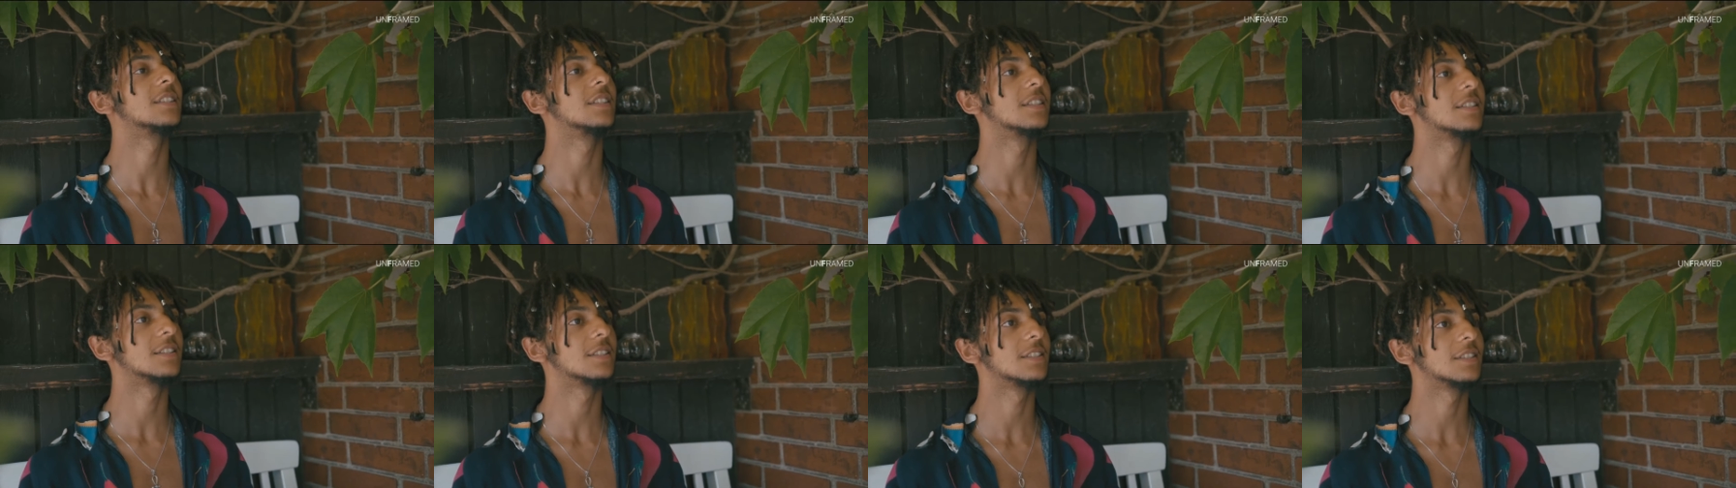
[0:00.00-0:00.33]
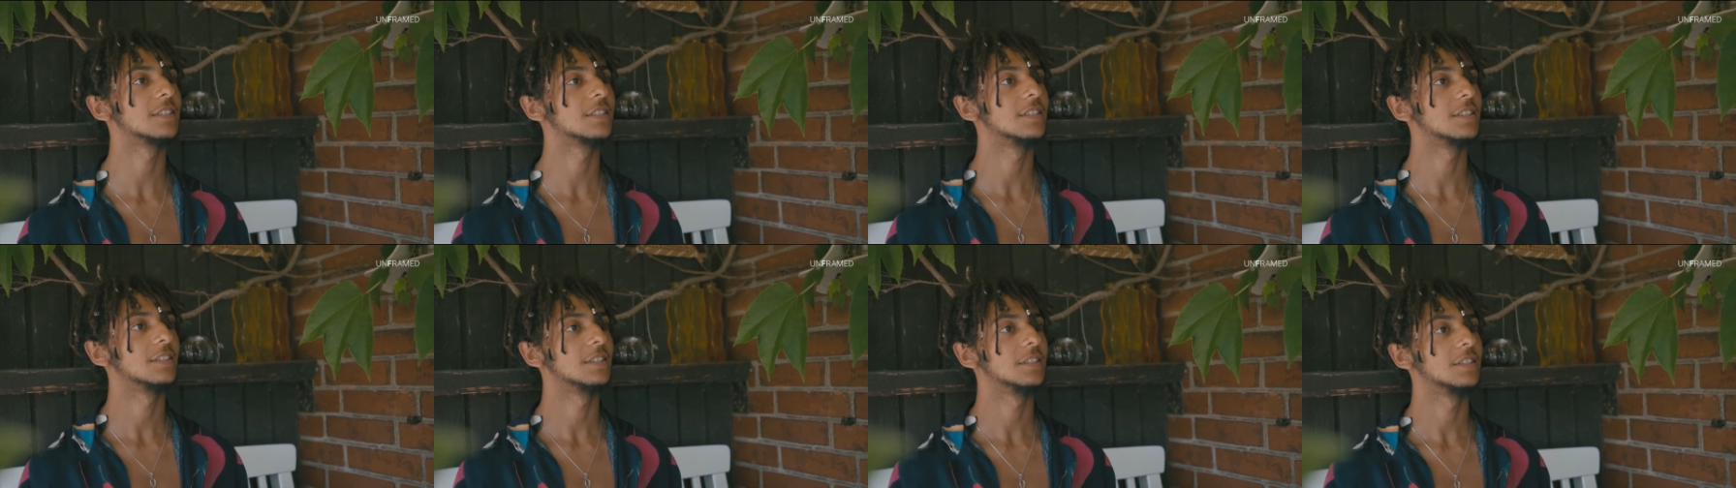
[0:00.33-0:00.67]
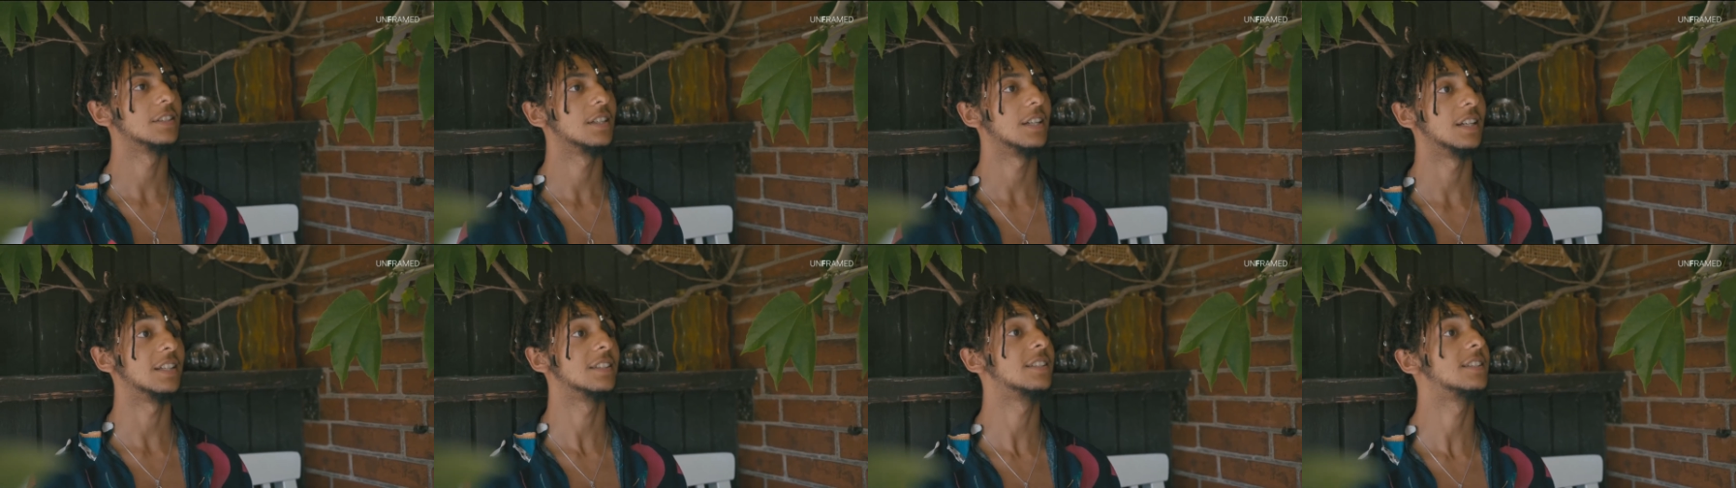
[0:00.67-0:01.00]
us
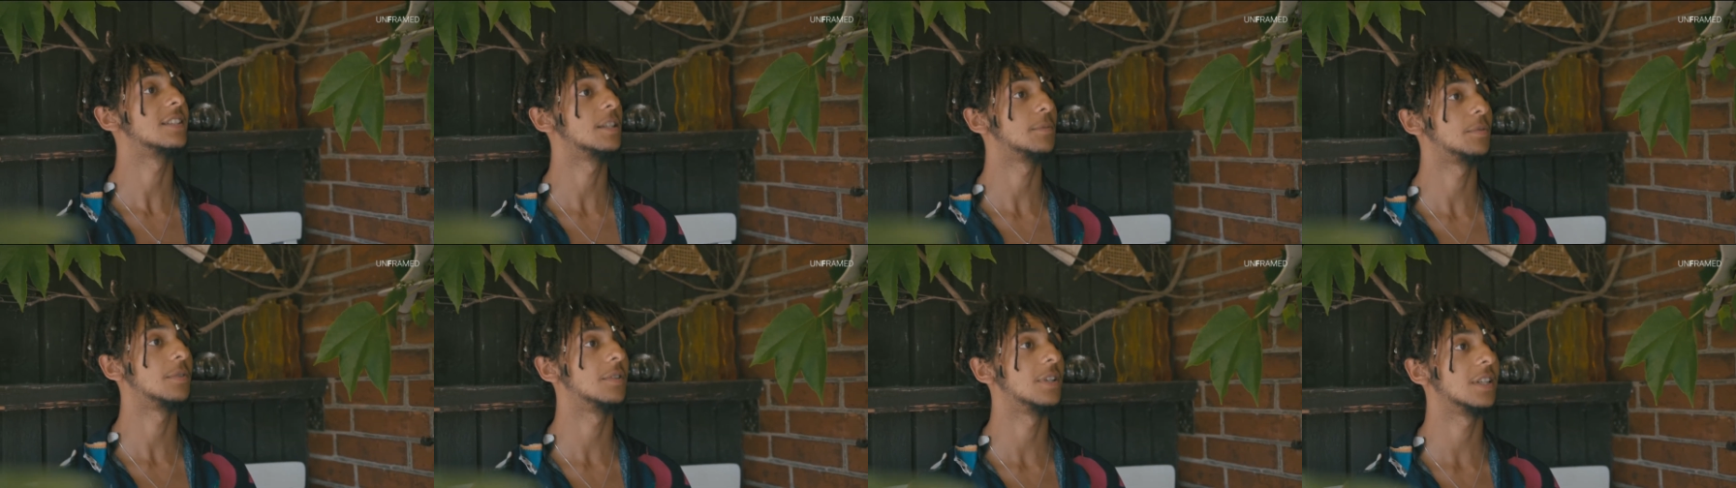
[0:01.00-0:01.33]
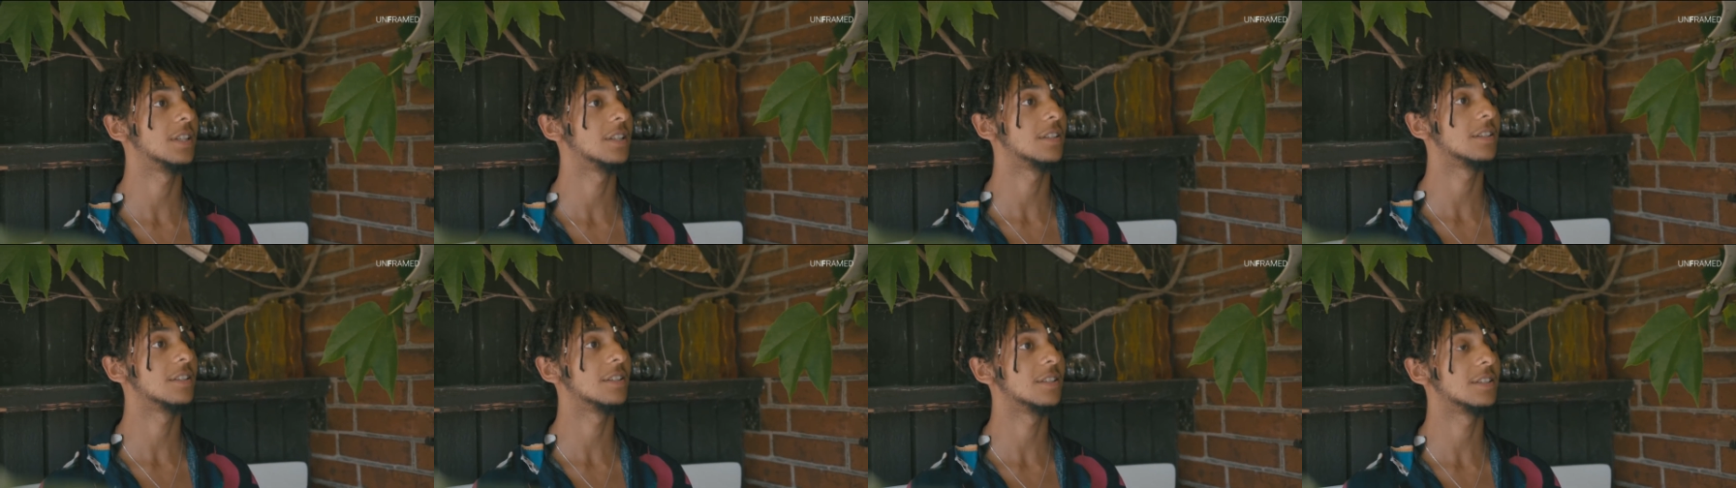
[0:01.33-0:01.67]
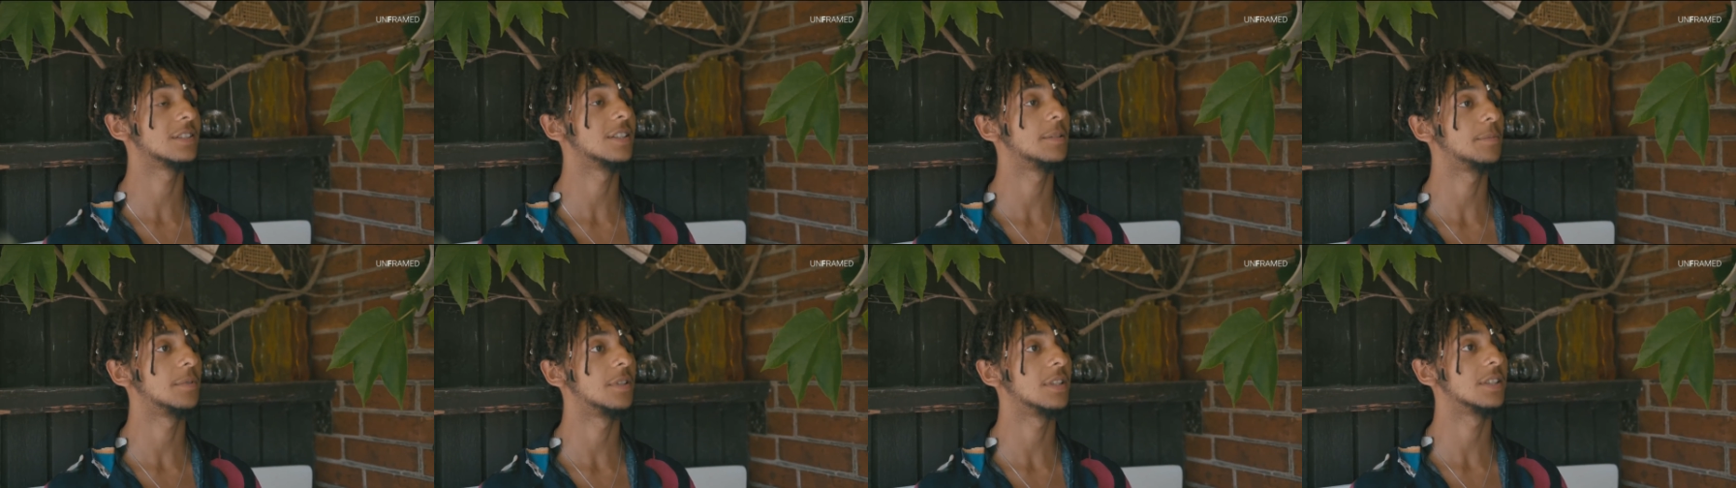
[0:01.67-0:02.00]
and
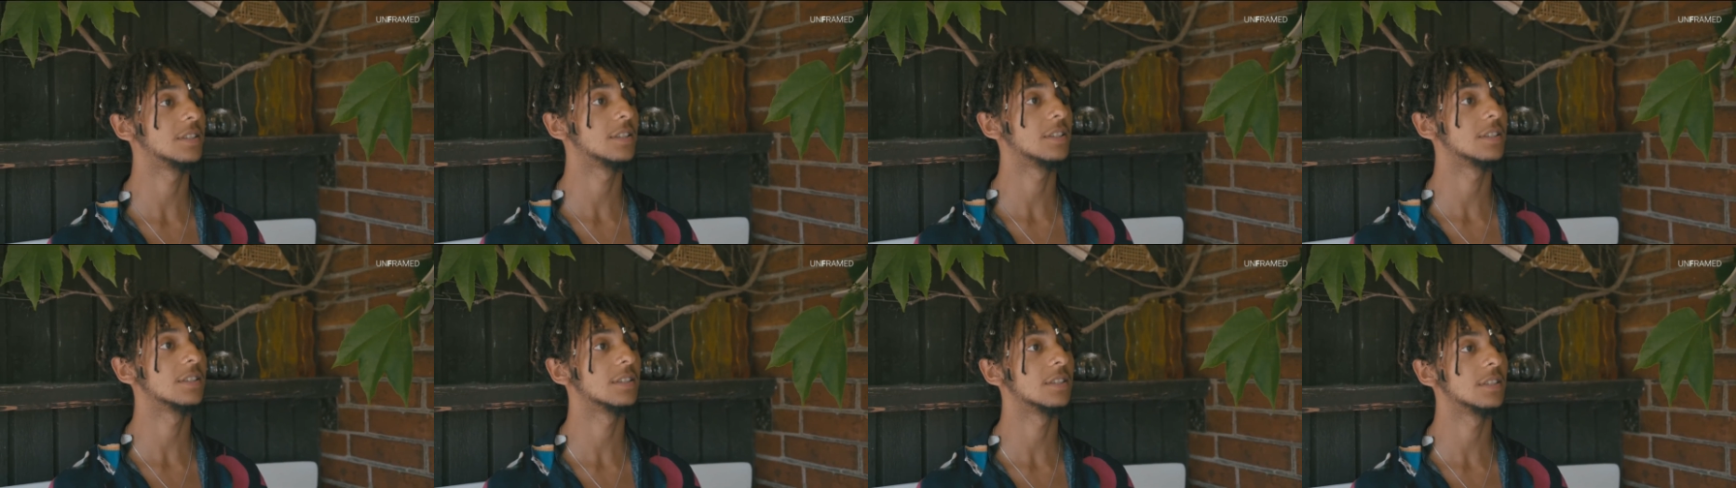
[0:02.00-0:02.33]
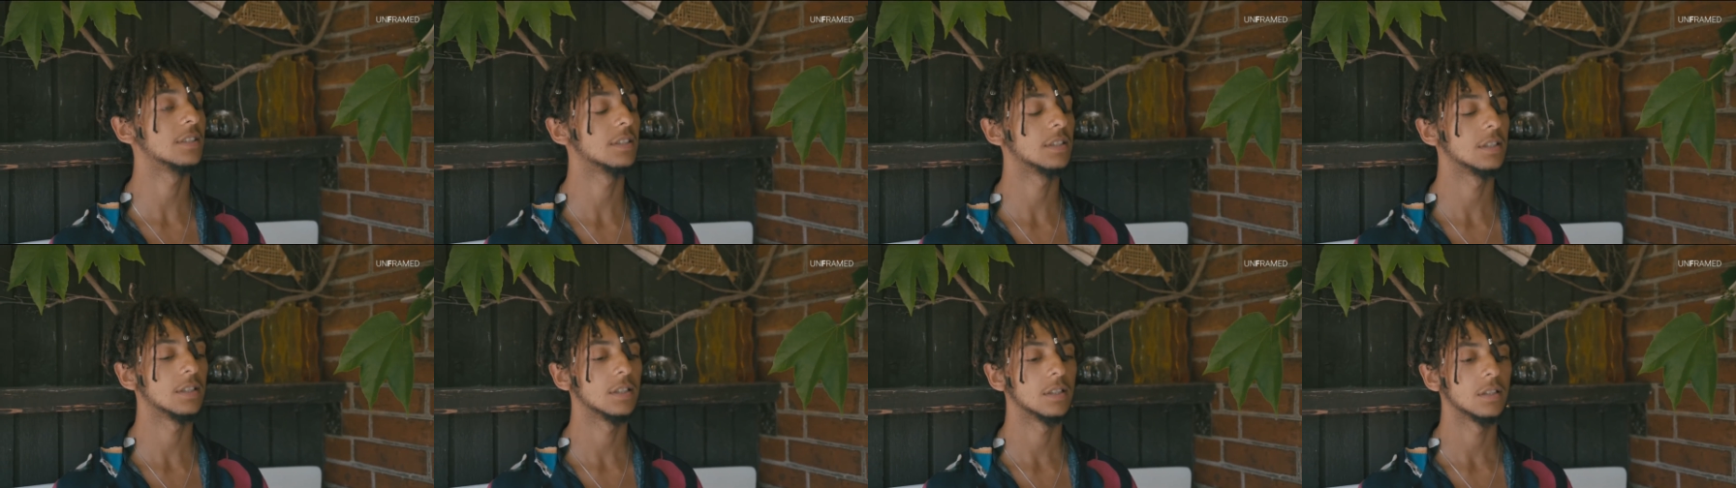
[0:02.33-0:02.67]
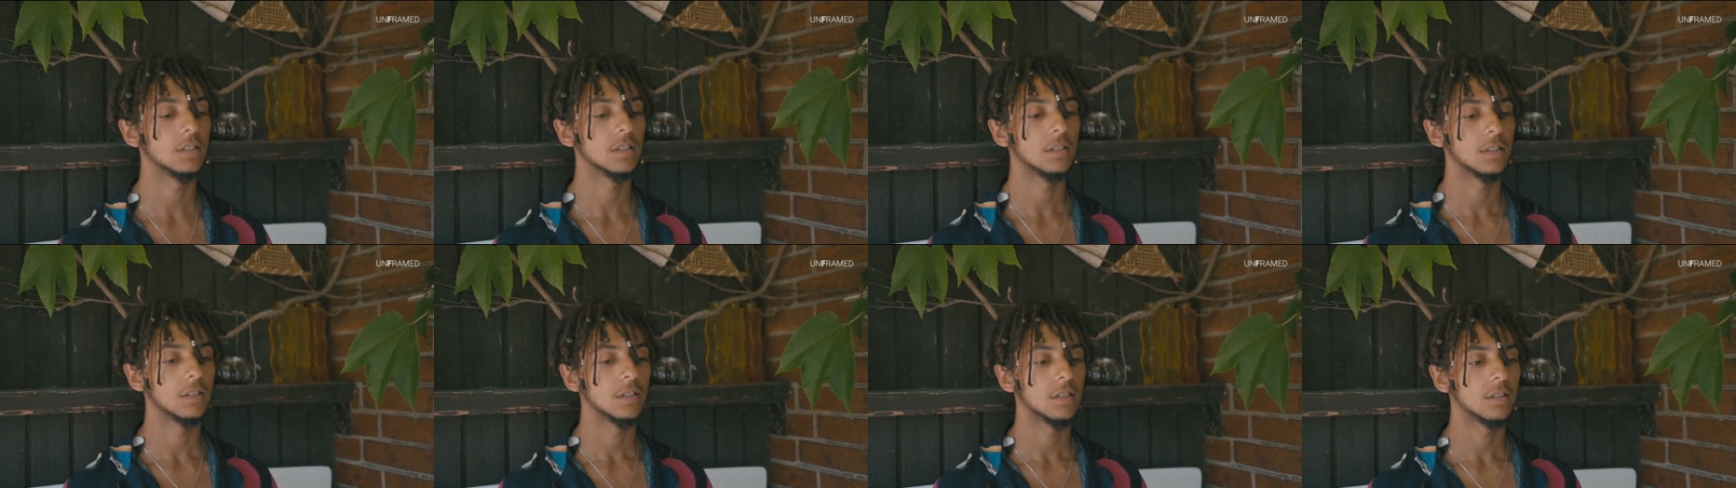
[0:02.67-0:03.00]
separates us.
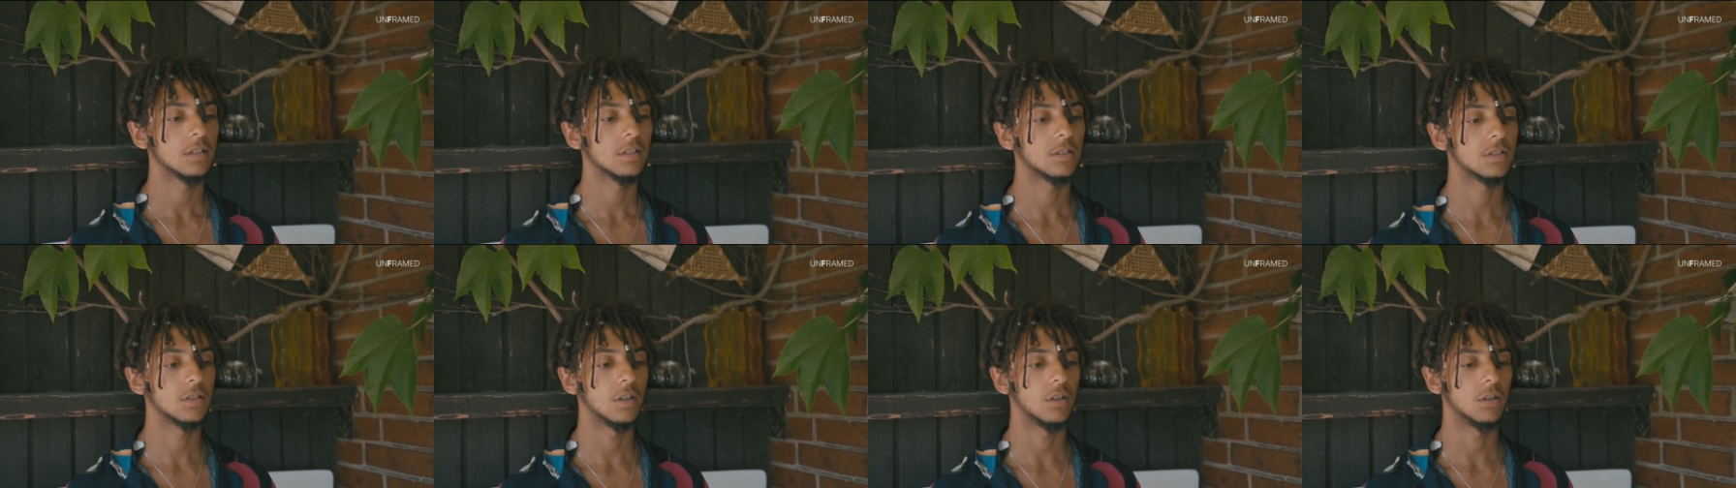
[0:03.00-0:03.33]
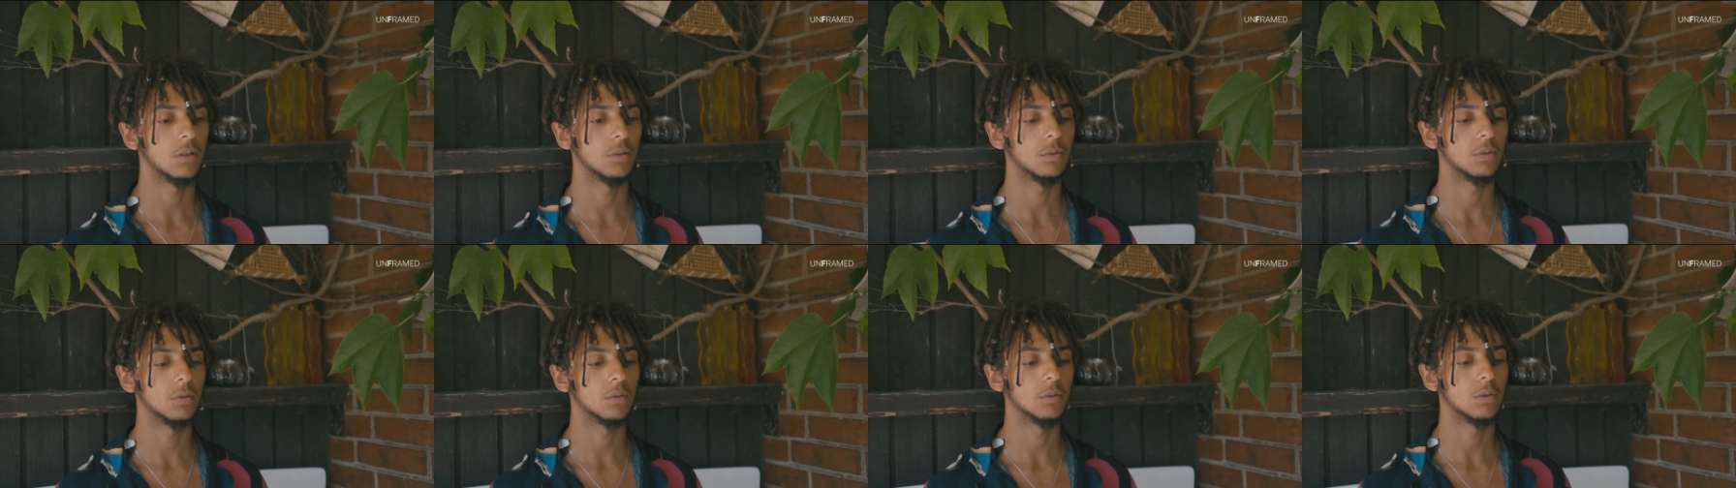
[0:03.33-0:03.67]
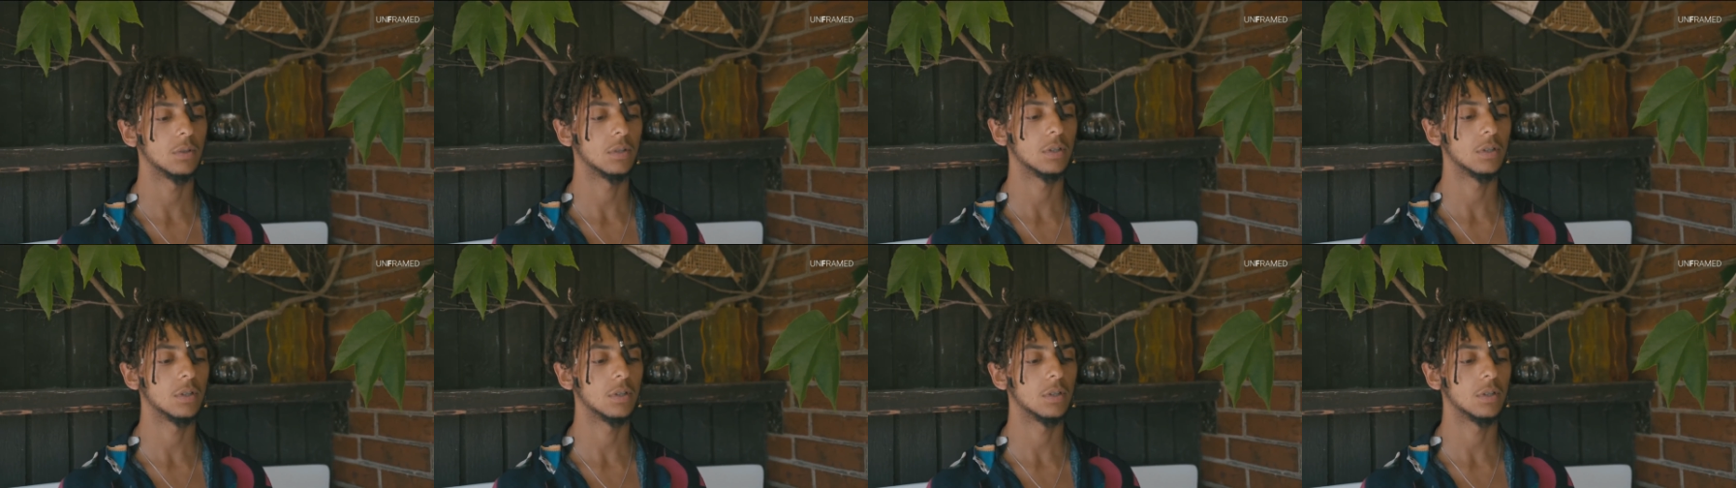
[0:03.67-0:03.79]
So